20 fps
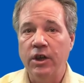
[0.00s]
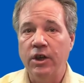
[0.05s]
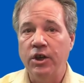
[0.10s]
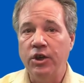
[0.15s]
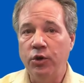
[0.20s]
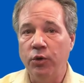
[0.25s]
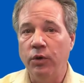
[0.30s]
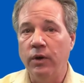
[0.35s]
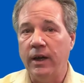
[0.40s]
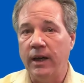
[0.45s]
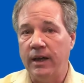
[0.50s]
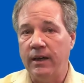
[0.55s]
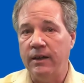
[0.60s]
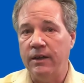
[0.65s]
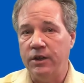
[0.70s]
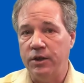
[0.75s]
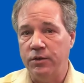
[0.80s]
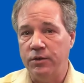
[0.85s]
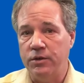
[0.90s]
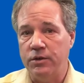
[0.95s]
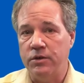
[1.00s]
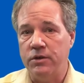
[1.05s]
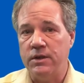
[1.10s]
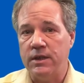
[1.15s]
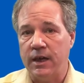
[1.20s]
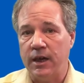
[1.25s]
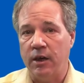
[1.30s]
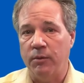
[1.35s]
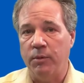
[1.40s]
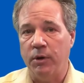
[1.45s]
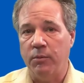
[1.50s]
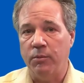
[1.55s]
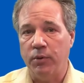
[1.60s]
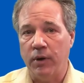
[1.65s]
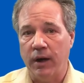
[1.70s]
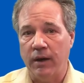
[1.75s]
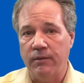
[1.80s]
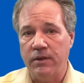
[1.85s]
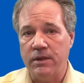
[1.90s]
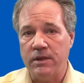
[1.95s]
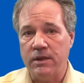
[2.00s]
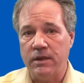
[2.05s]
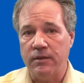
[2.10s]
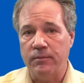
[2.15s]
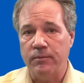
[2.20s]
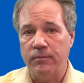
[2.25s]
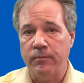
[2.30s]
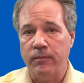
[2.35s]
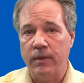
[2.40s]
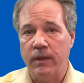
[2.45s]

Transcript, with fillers: your end users care about privacy.